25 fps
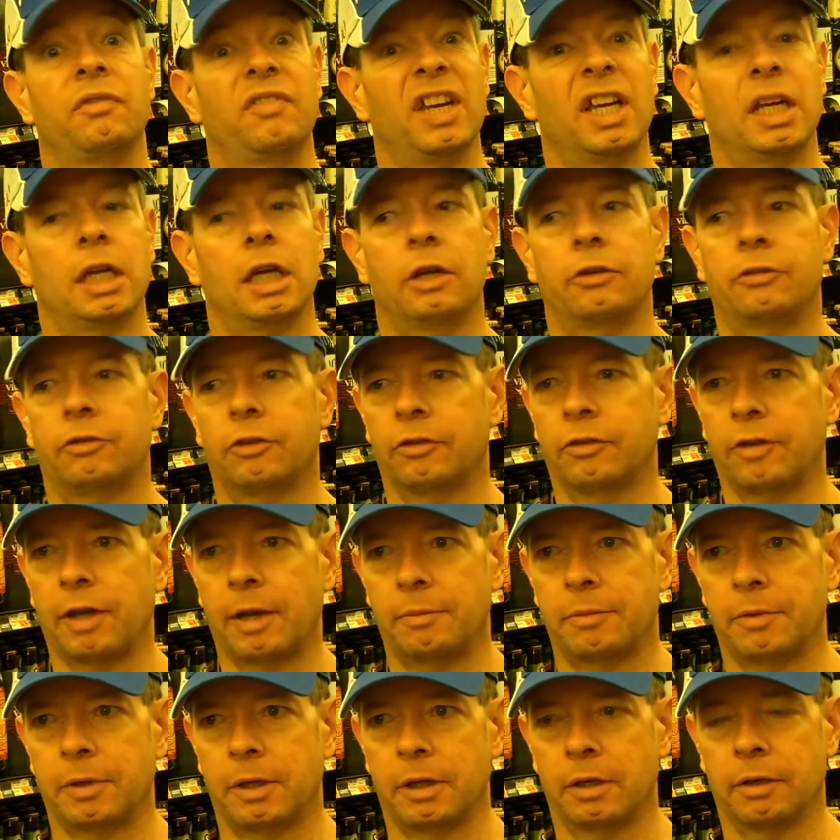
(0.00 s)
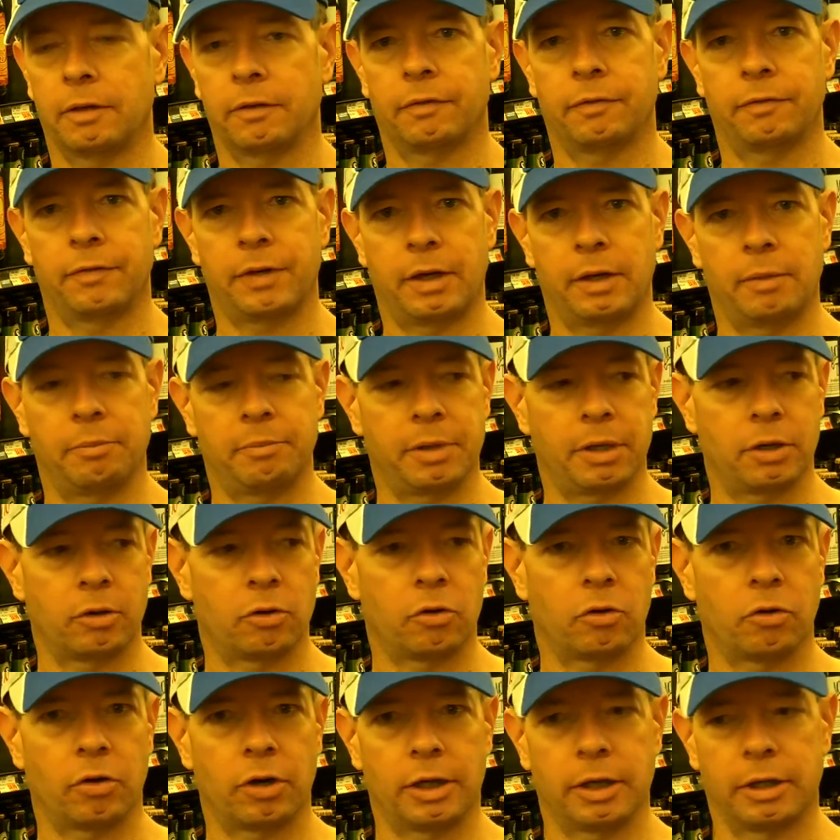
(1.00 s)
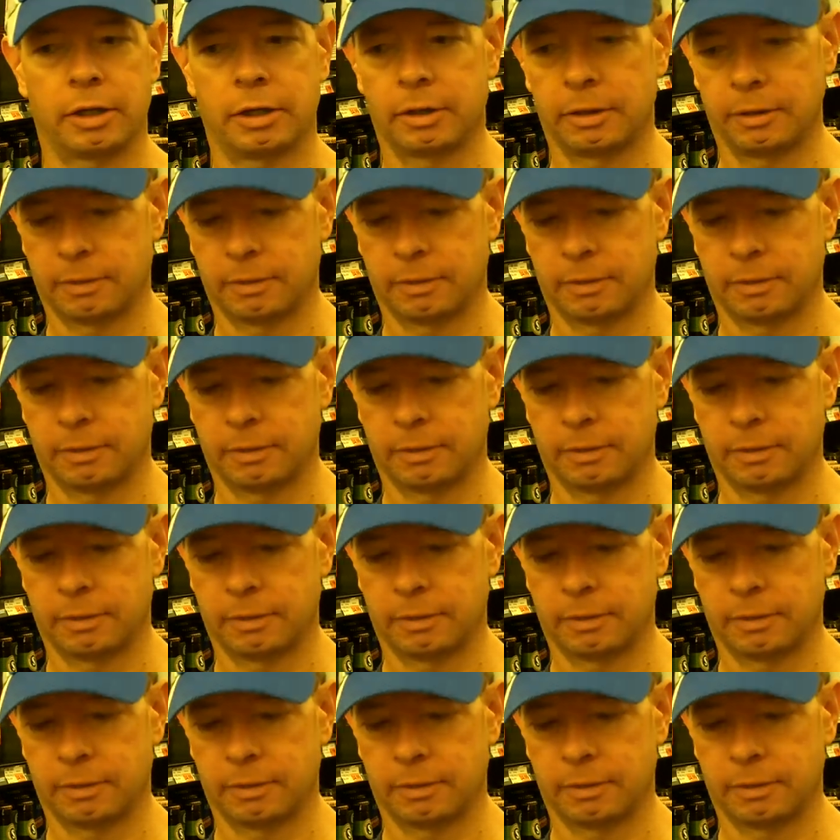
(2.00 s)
vacation type thing, very beer-oriented.